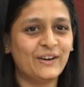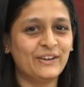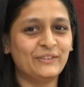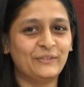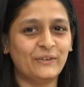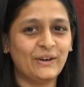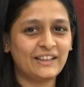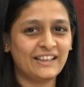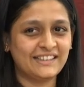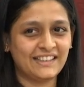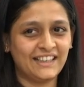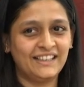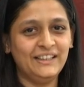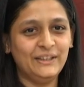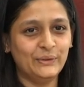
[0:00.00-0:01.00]
on what
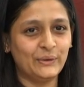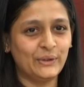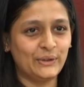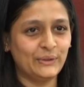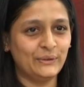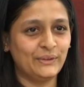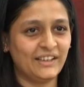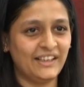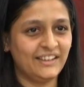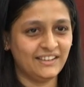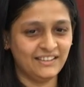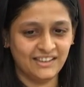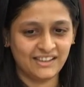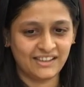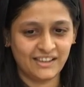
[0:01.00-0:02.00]
exactly you want to write
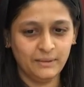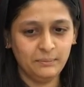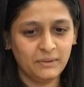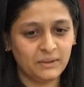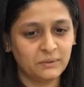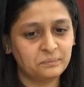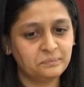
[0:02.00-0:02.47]
in the script.